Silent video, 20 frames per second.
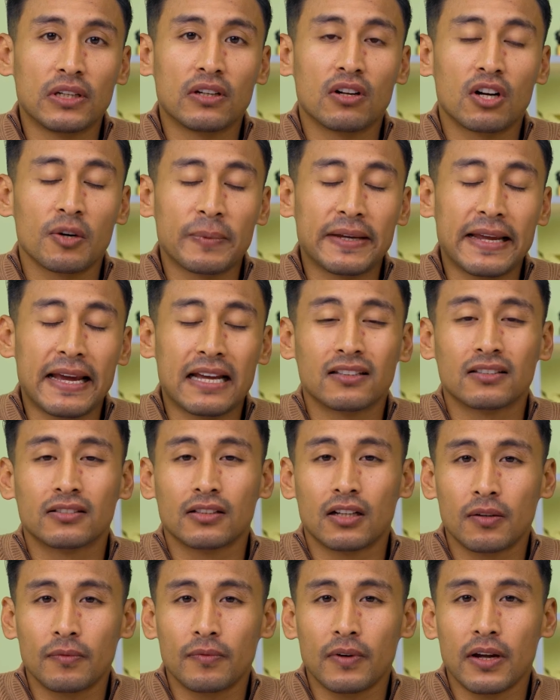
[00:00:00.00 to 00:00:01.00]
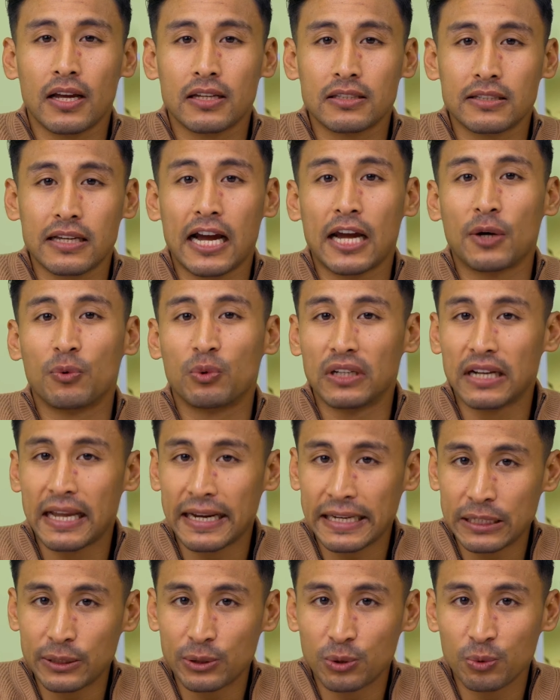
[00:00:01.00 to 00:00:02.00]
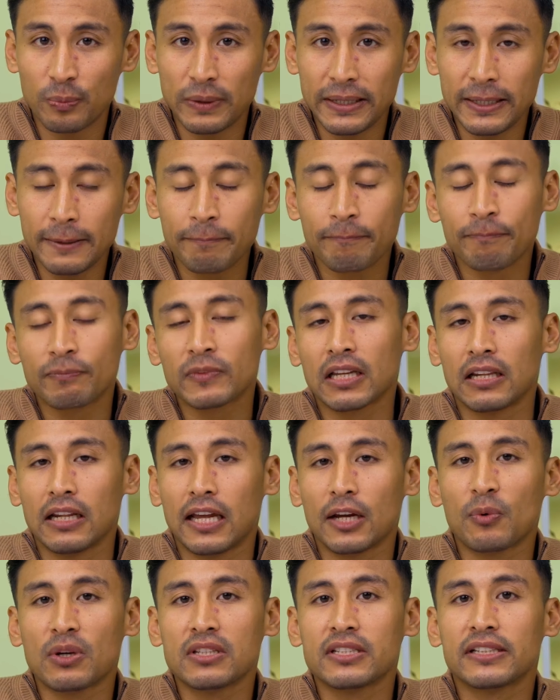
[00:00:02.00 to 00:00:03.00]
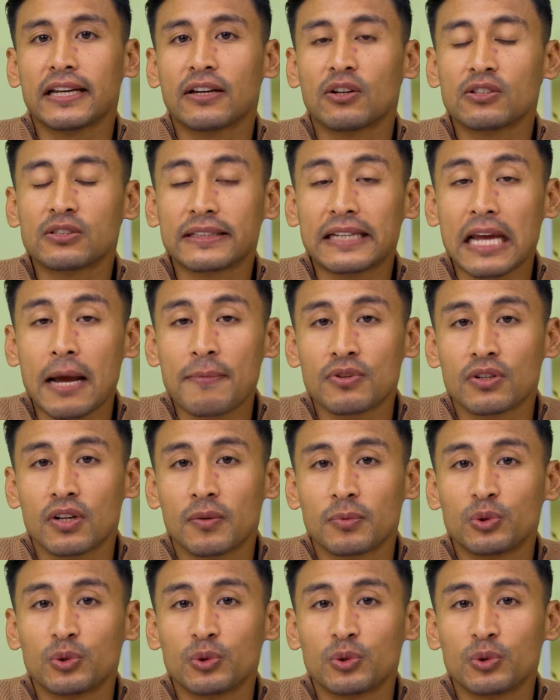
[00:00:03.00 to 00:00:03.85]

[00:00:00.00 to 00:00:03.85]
not be as sharp as I would like it to be. Likewise, you can also capture up